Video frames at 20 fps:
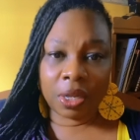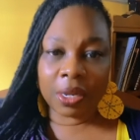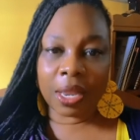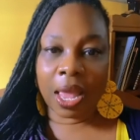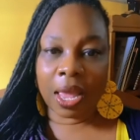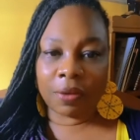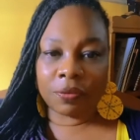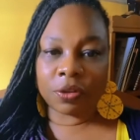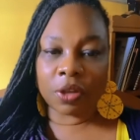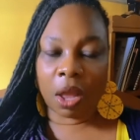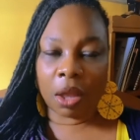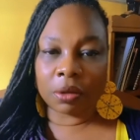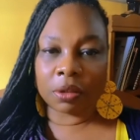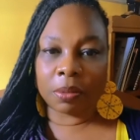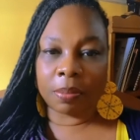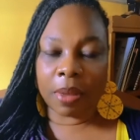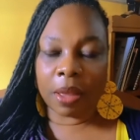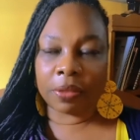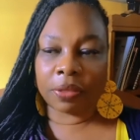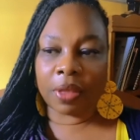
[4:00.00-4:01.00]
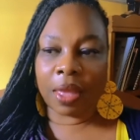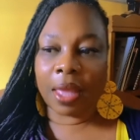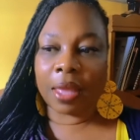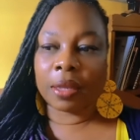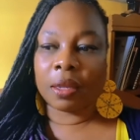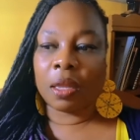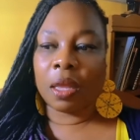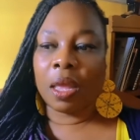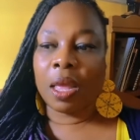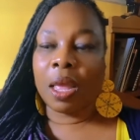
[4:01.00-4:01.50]
I have talked about that.
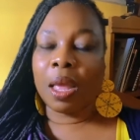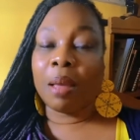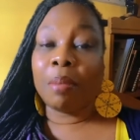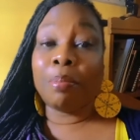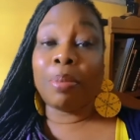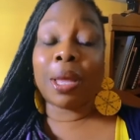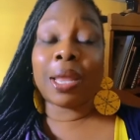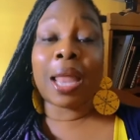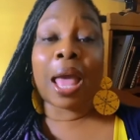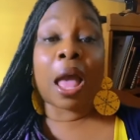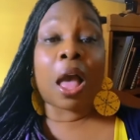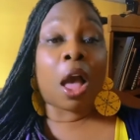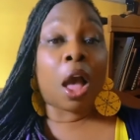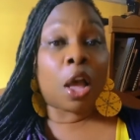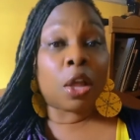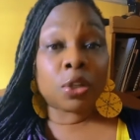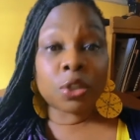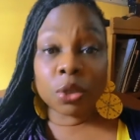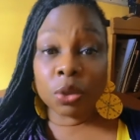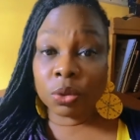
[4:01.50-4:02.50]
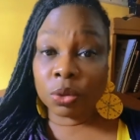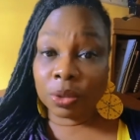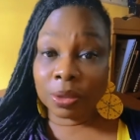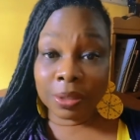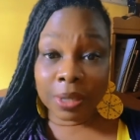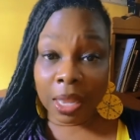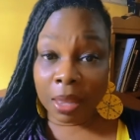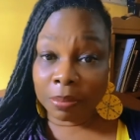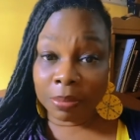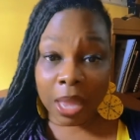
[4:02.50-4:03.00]
But I also
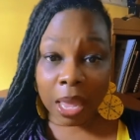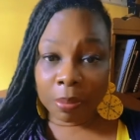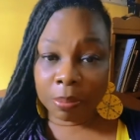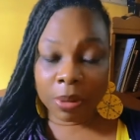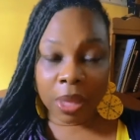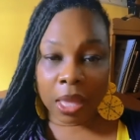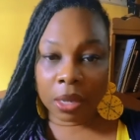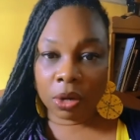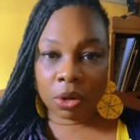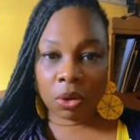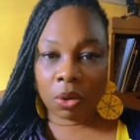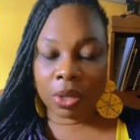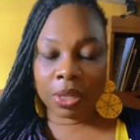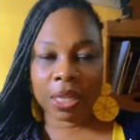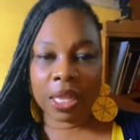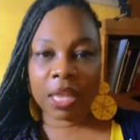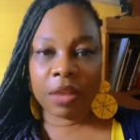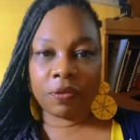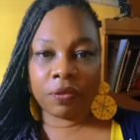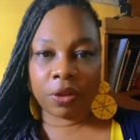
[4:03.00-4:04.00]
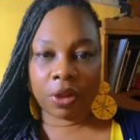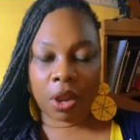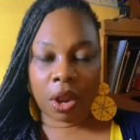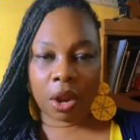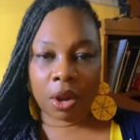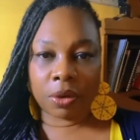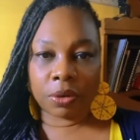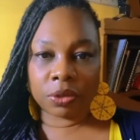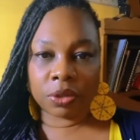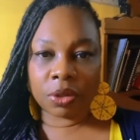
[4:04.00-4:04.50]
am not planning on leaving
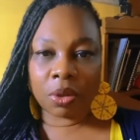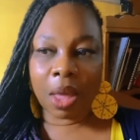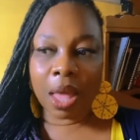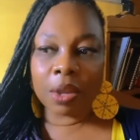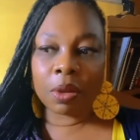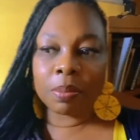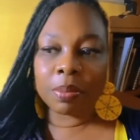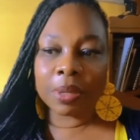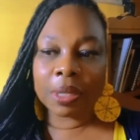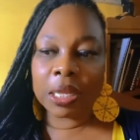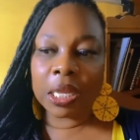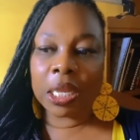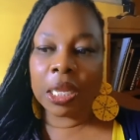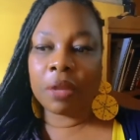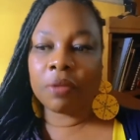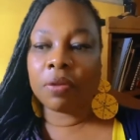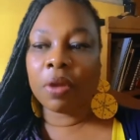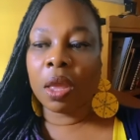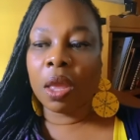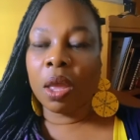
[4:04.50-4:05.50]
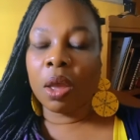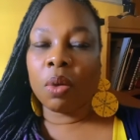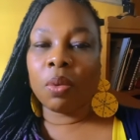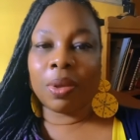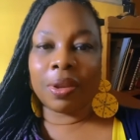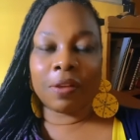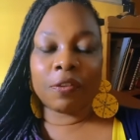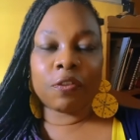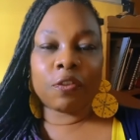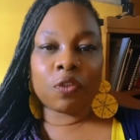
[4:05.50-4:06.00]
her. So I don't believe when
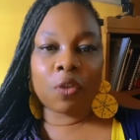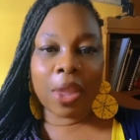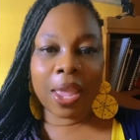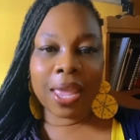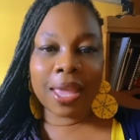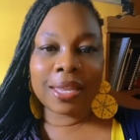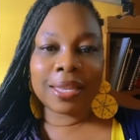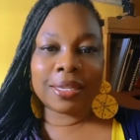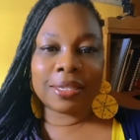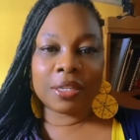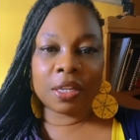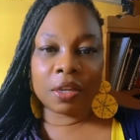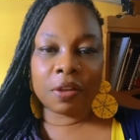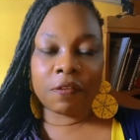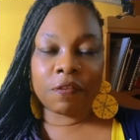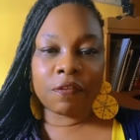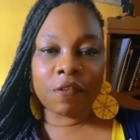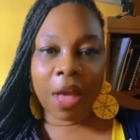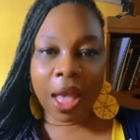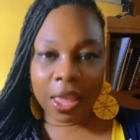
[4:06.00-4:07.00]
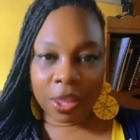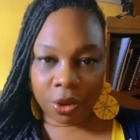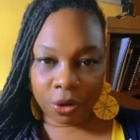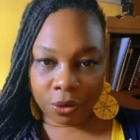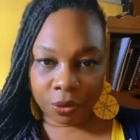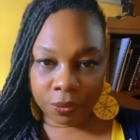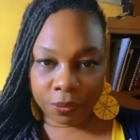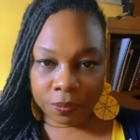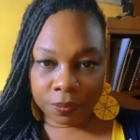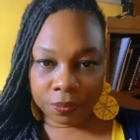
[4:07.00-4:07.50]
a friend is in a fire
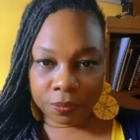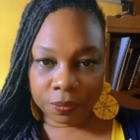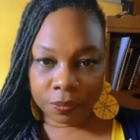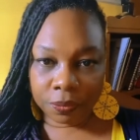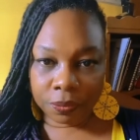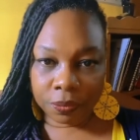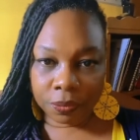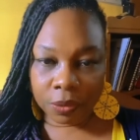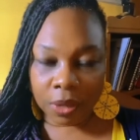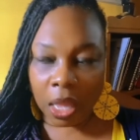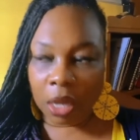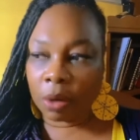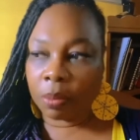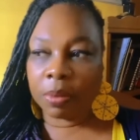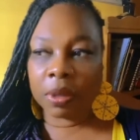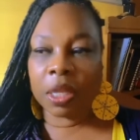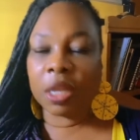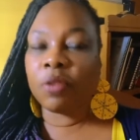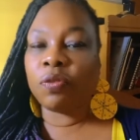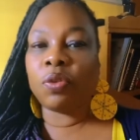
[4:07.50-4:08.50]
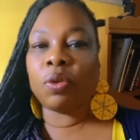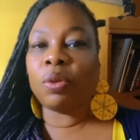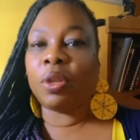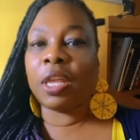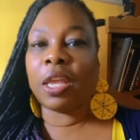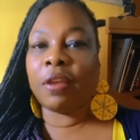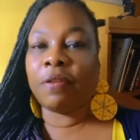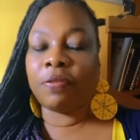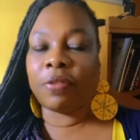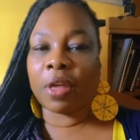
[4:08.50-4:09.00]
I don't believe you
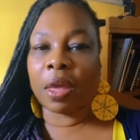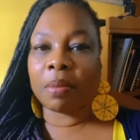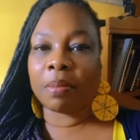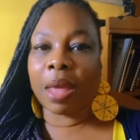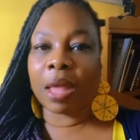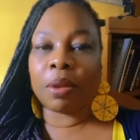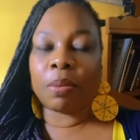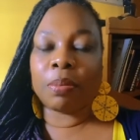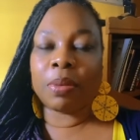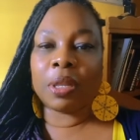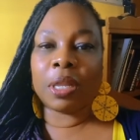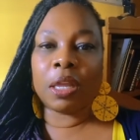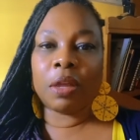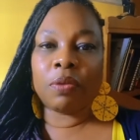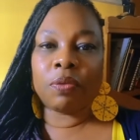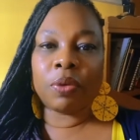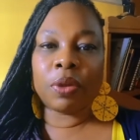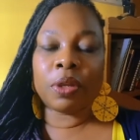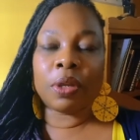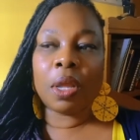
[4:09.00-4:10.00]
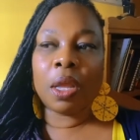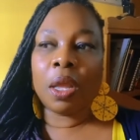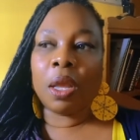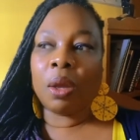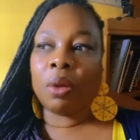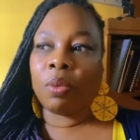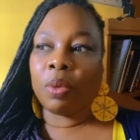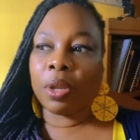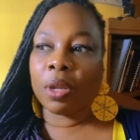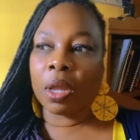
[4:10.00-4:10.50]
leave them. I don't believe when
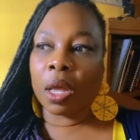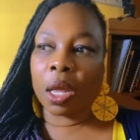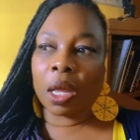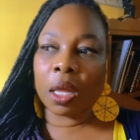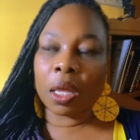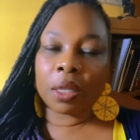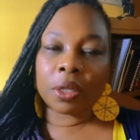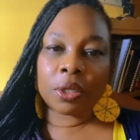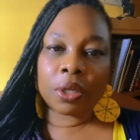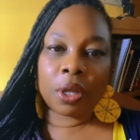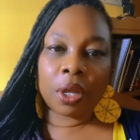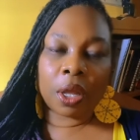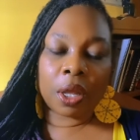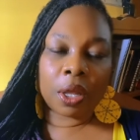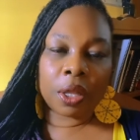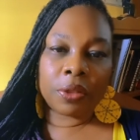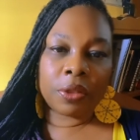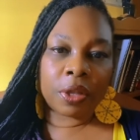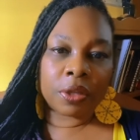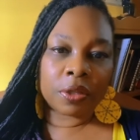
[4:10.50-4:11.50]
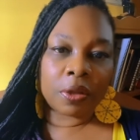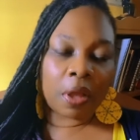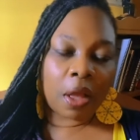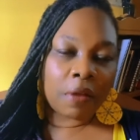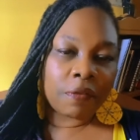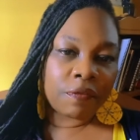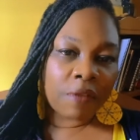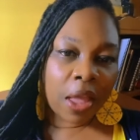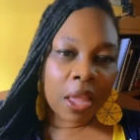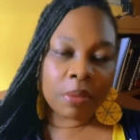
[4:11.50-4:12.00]
when uh, uh, there's a, a
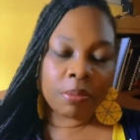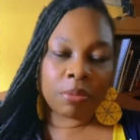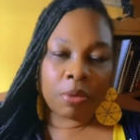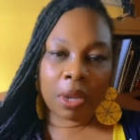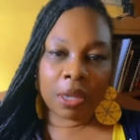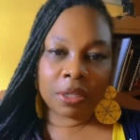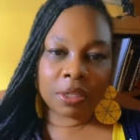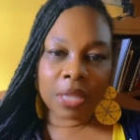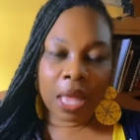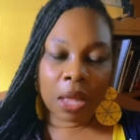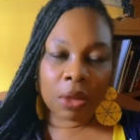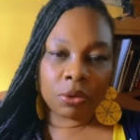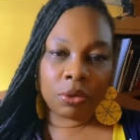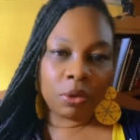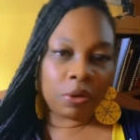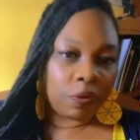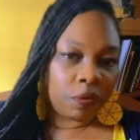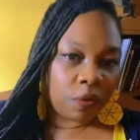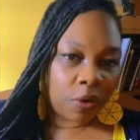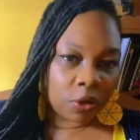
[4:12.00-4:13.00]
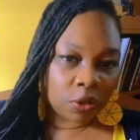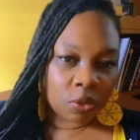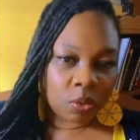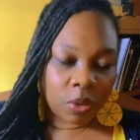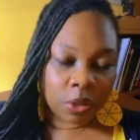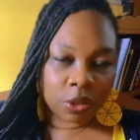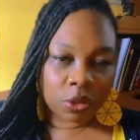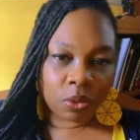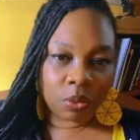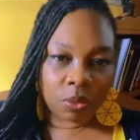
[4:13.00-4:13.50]
fight breaks out, you're the first
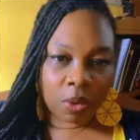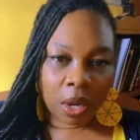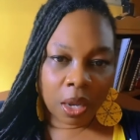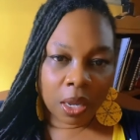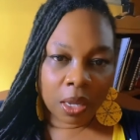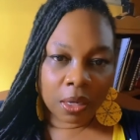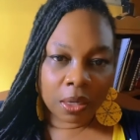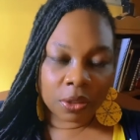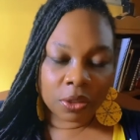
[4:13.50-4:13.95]
one to run.